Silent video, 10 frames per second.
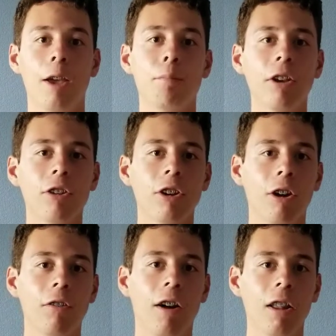Make sure to
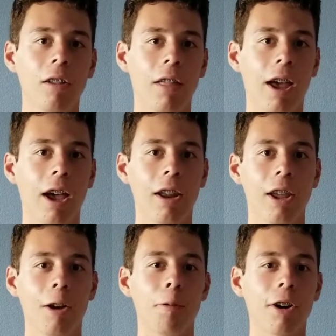go follow that.
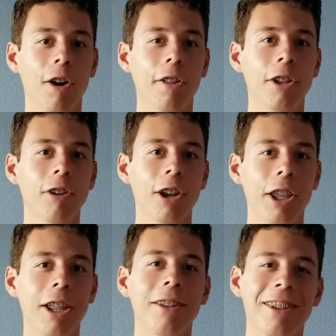We're currently trying to
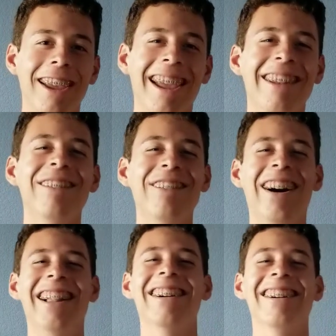hit 10
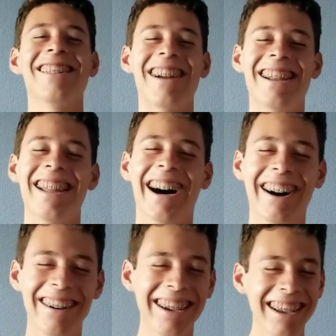followers right
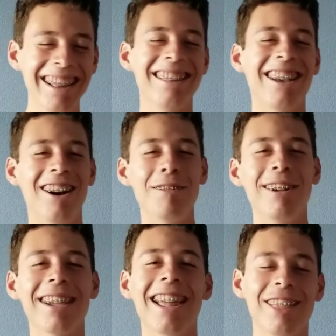now, so we'll
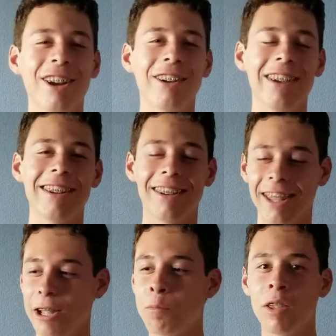get there
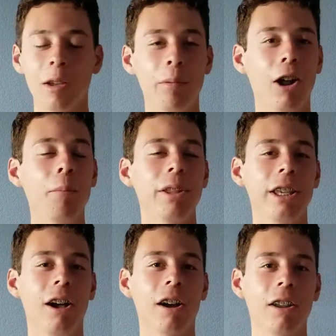eventually. But hopefully
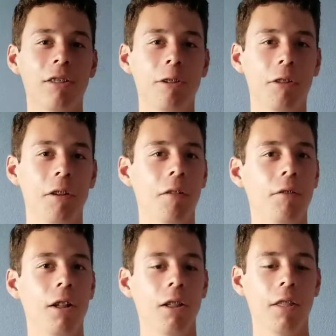y'all can just do us a favor and
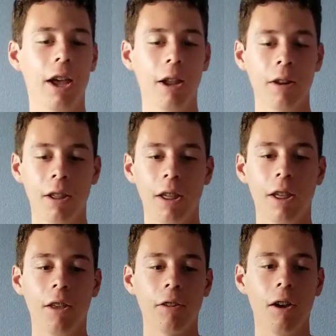follow that.
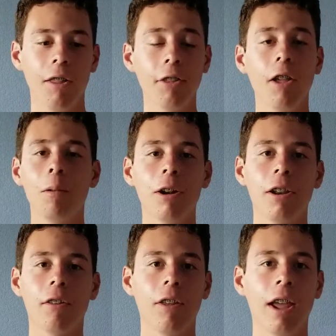So that's all I wanted
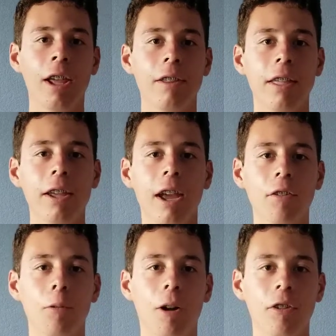to say. Thank you guys
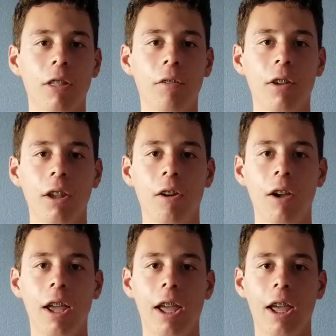for watching this video,
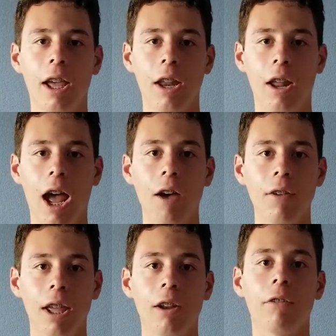and
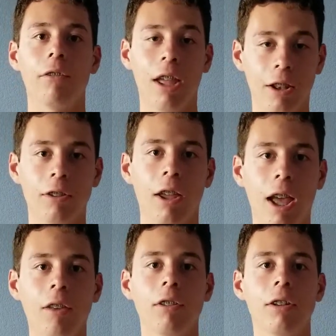have a
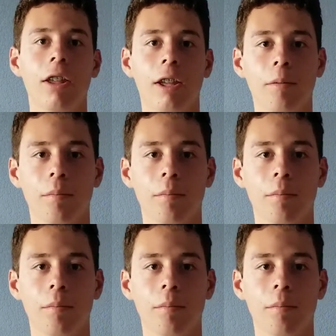fantastic day.